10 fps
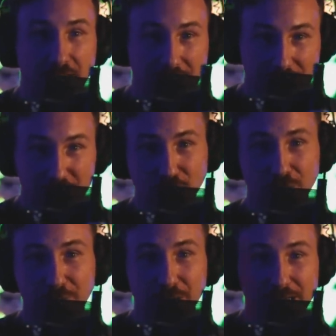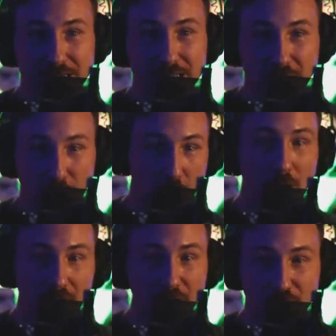in certain places
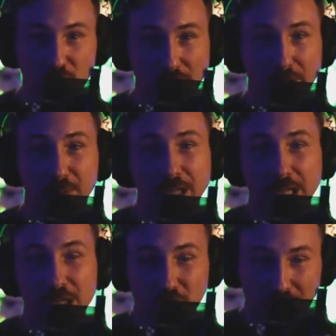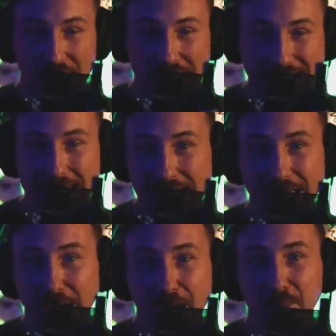along their trip so they can dig it
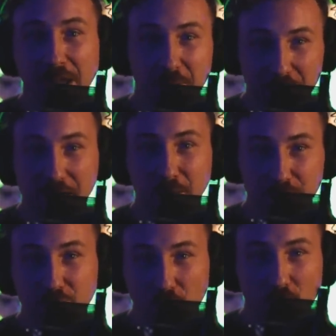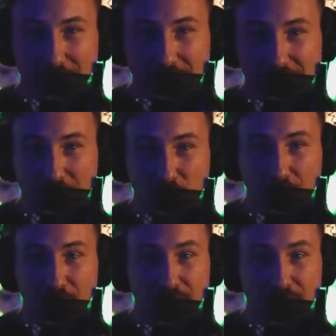up and be able to go and get that water.